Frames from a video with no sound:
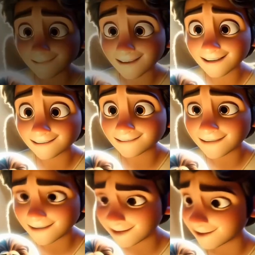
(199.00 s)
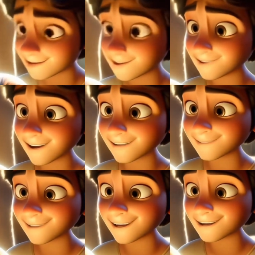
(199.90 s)
because the boy is
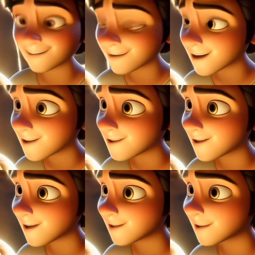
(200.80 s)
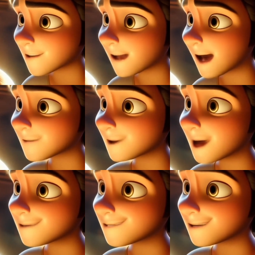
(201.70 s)
to be a Nazarite,
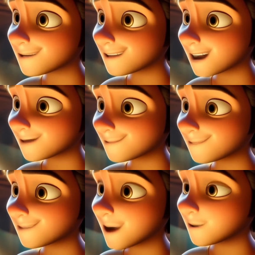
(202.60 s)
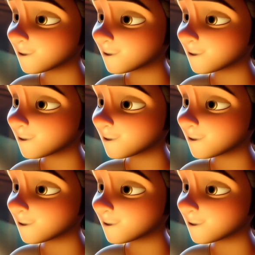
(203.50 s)
dedicated to God